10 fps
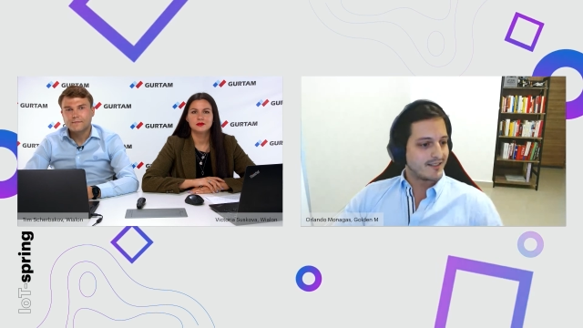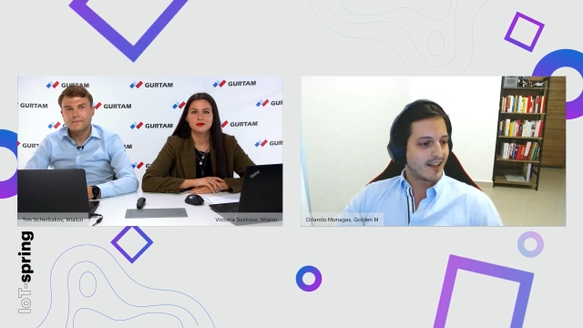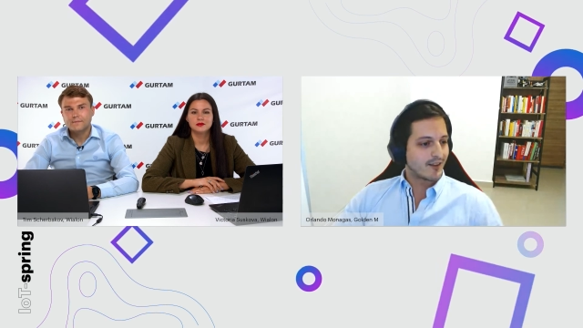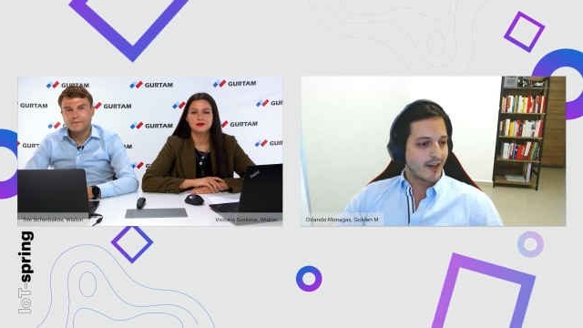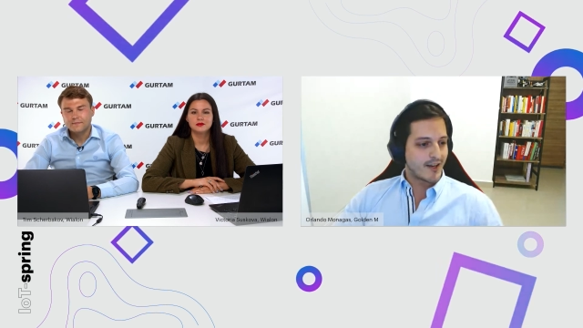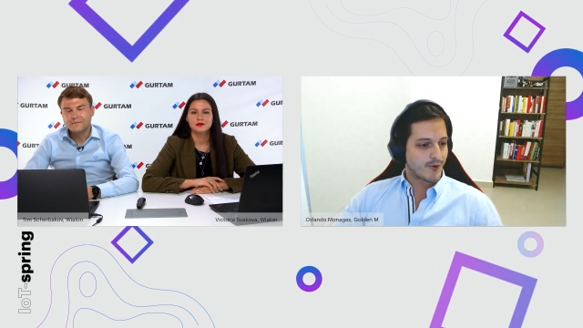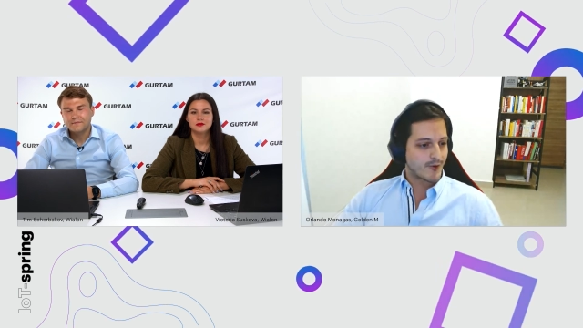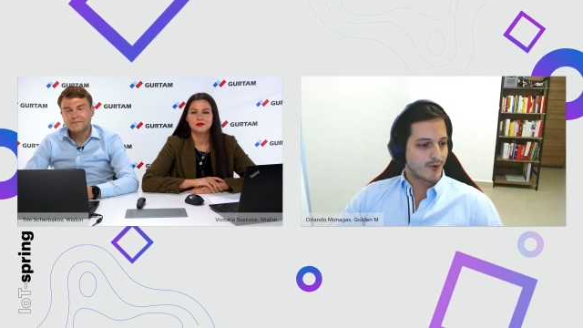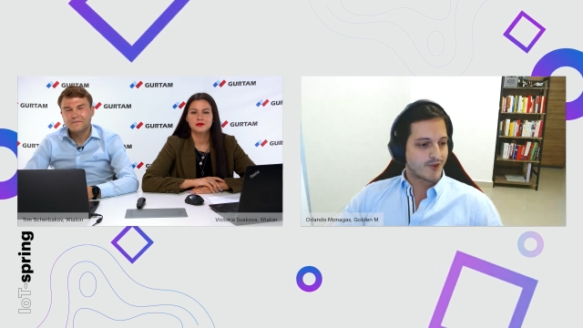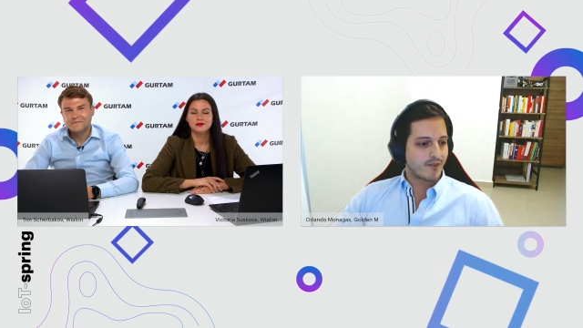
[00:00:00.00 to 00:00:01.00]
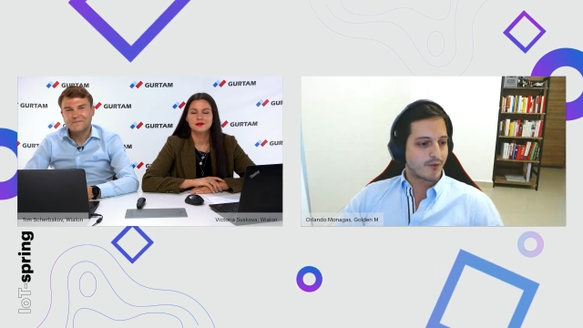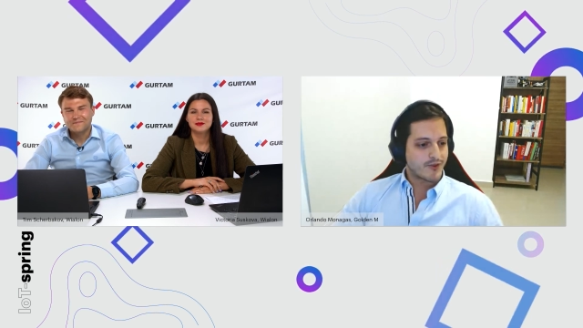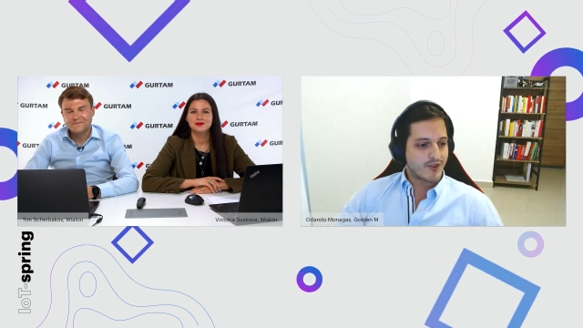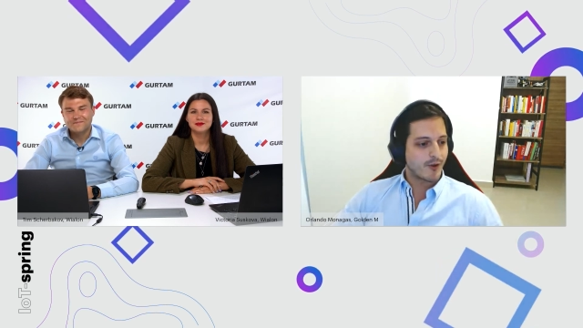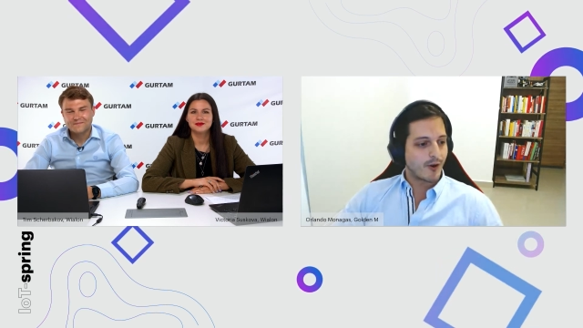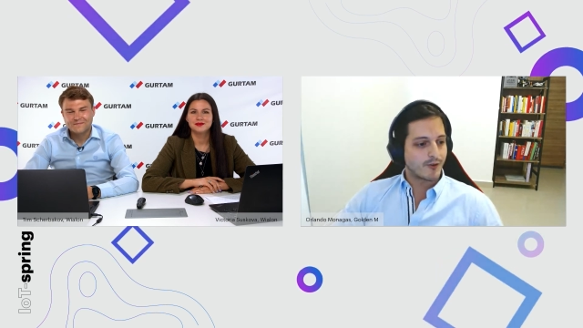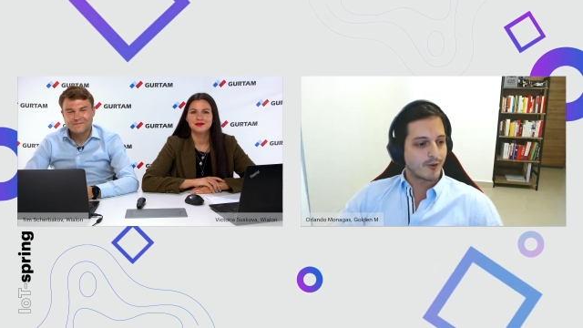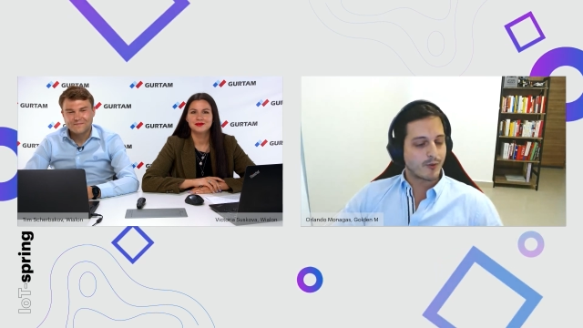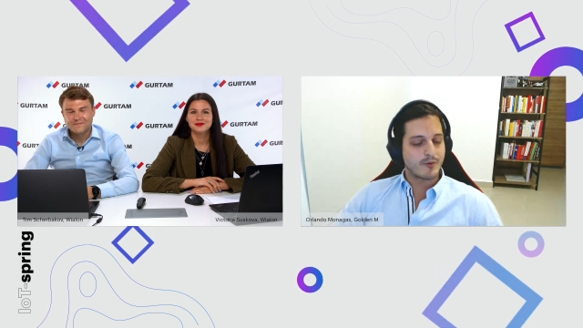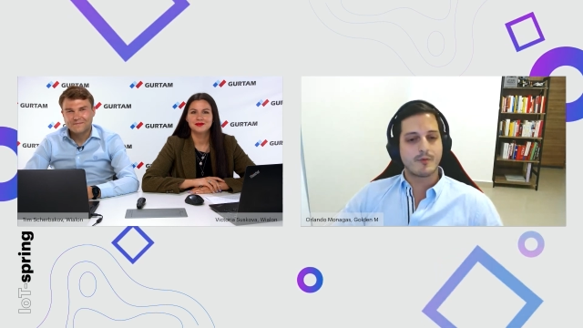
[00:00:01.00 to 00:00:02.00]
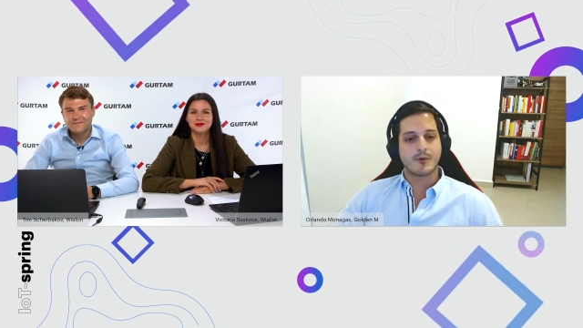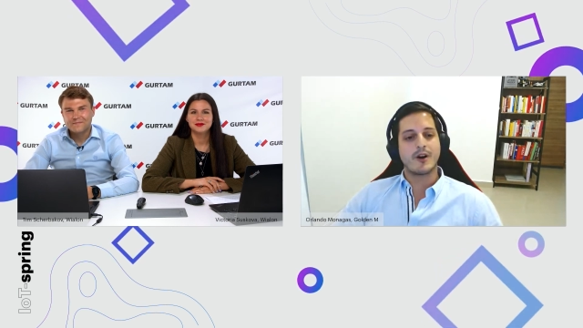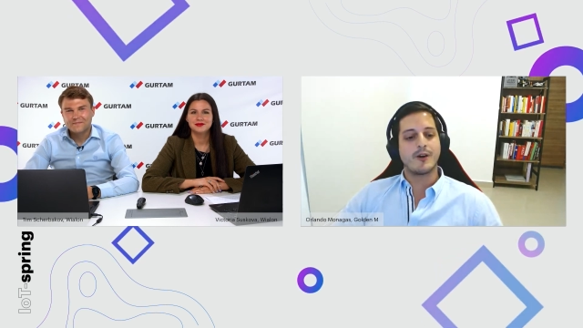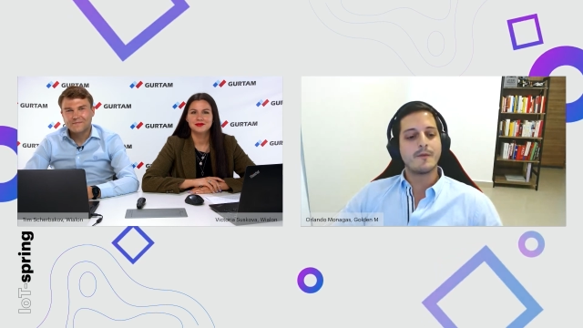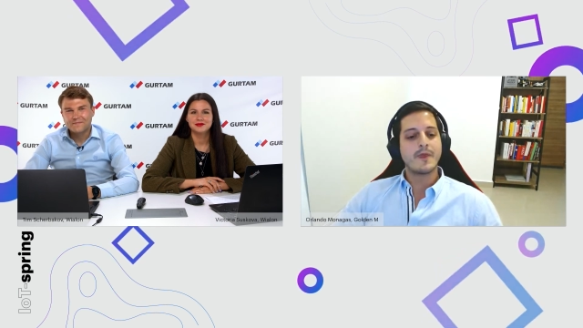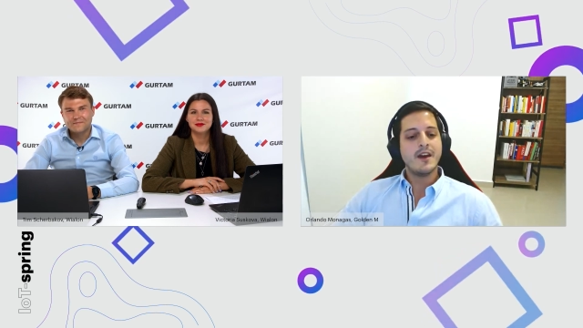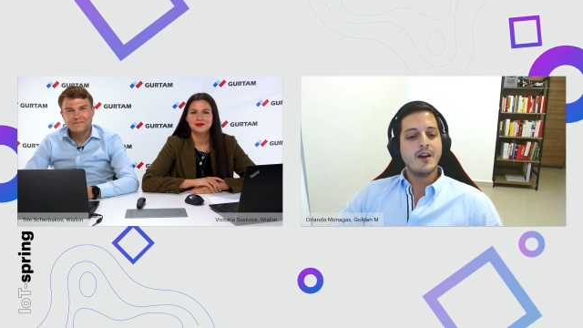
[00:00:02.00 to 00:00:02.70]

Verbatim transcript: LA or San Francisco, I don't remember well.